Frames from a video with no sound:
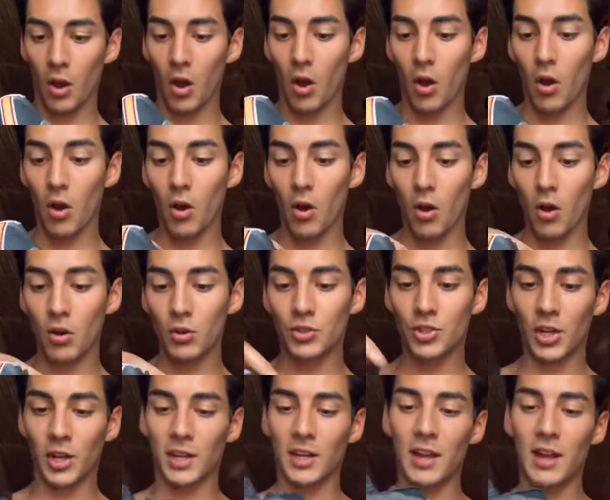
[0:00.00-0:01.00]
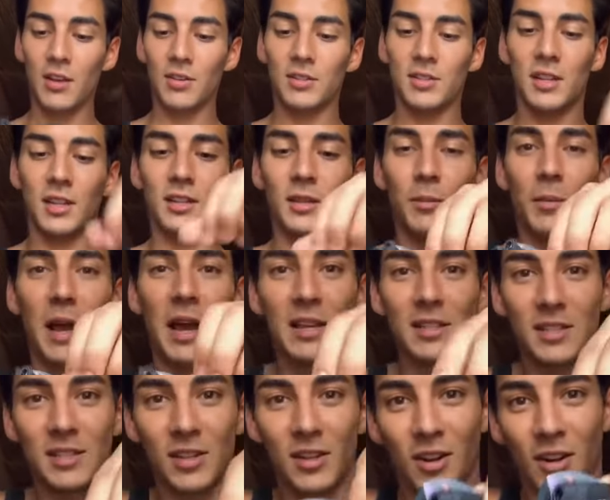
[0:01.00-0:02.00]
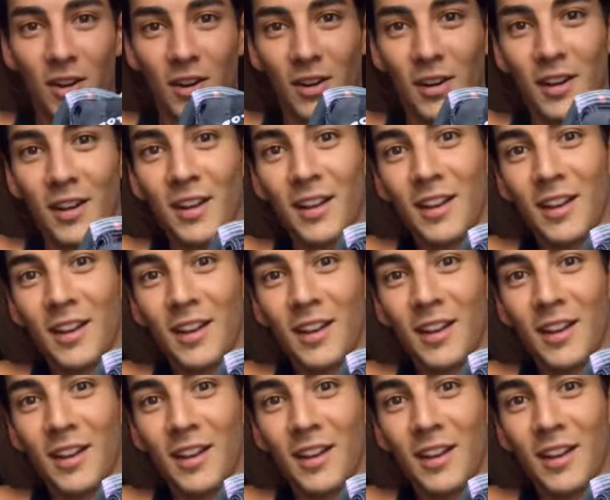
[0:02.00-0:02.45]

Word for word: Oh, check it out. It's got the Mastodon.